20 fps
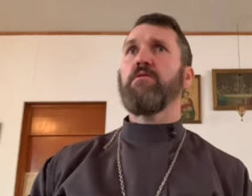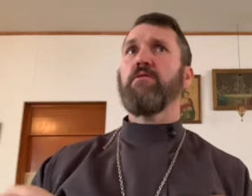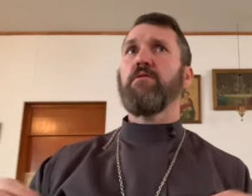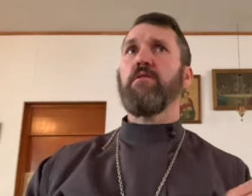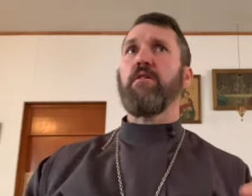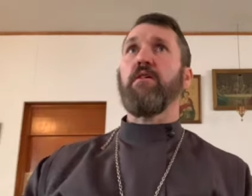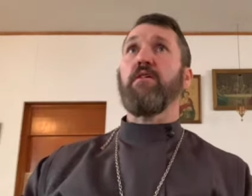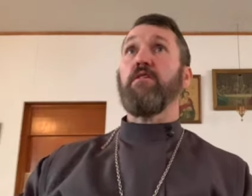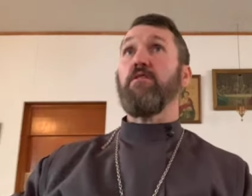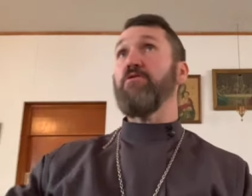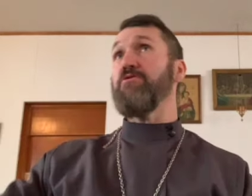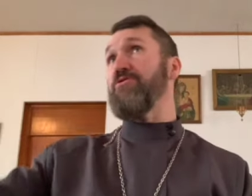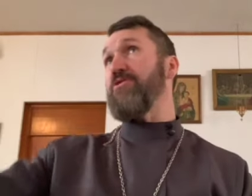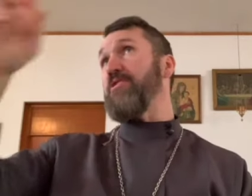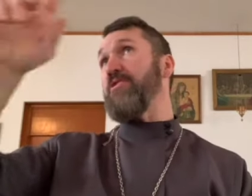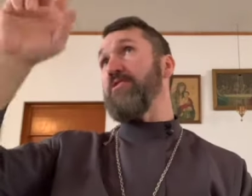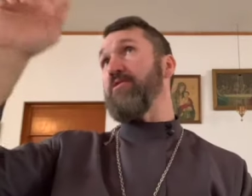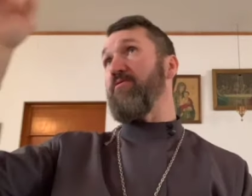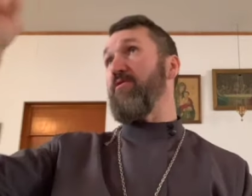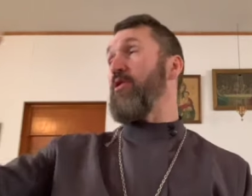Yeah, and you'll see
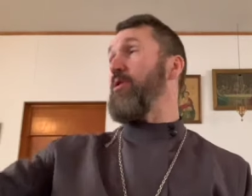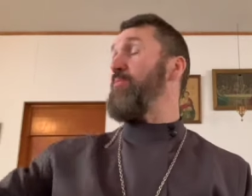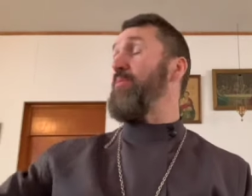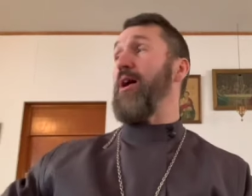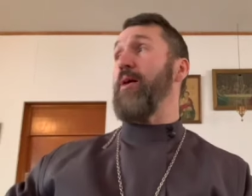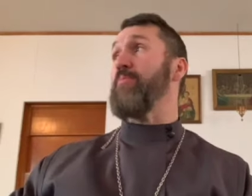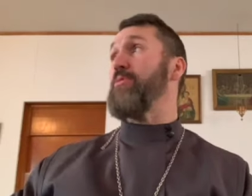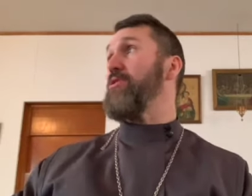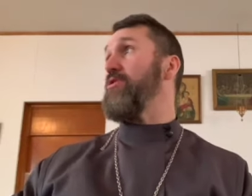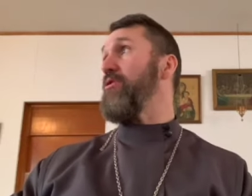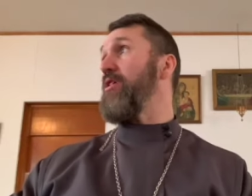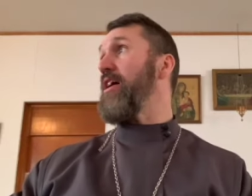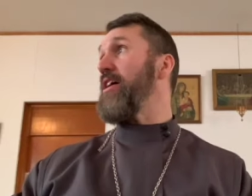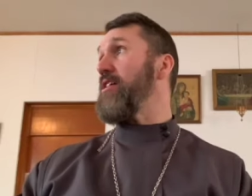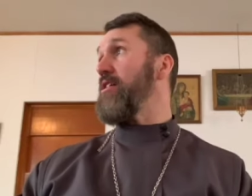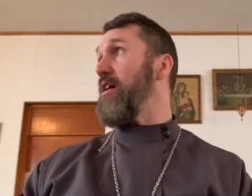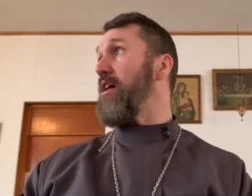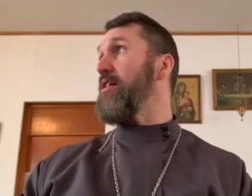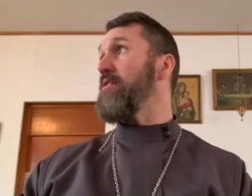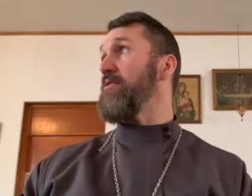it's a very popular
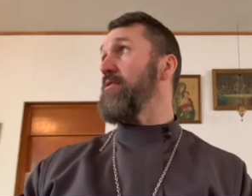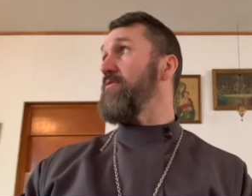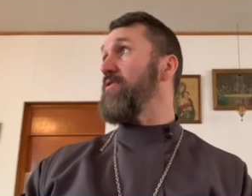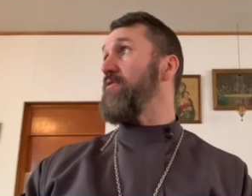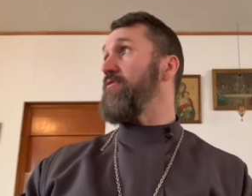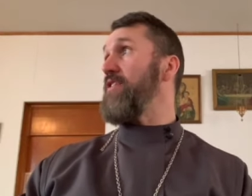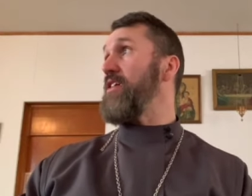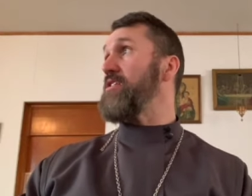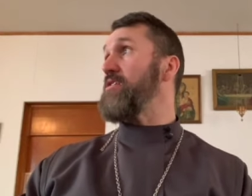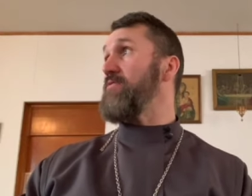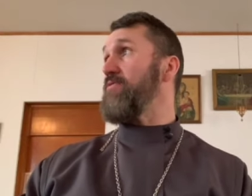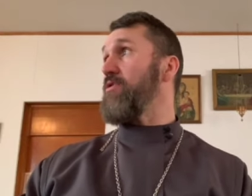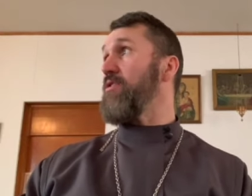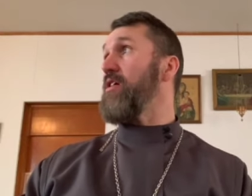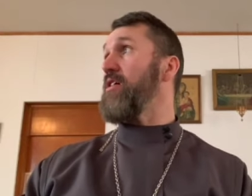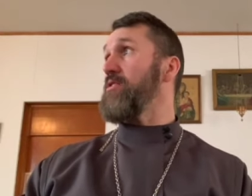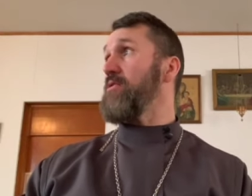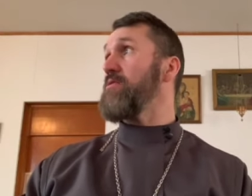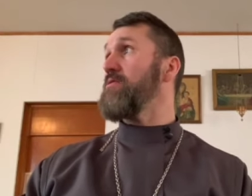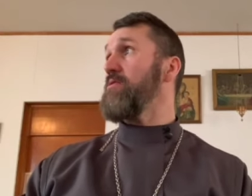icon of the face of
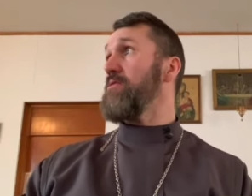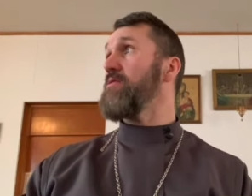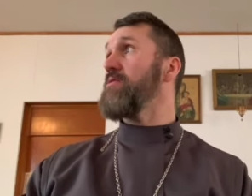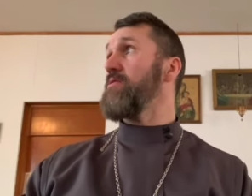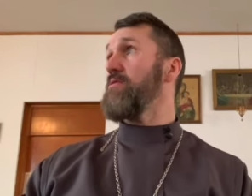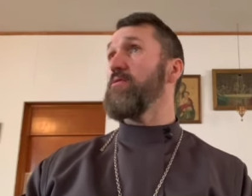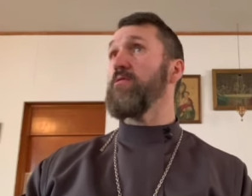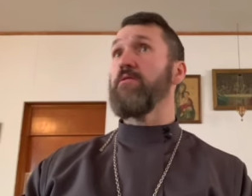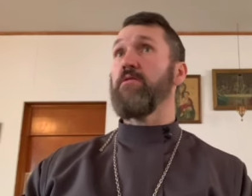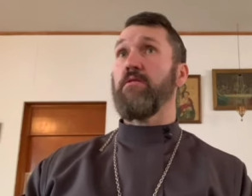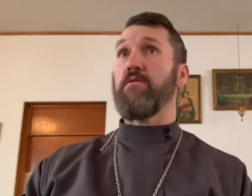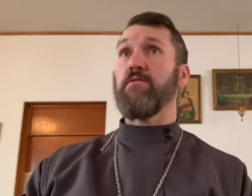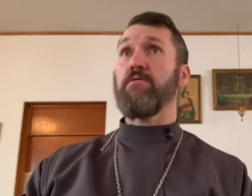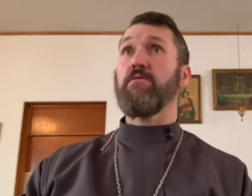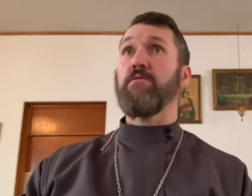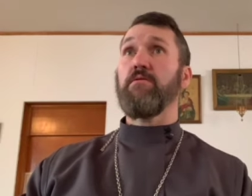Christ. Mm-hmm. Yes.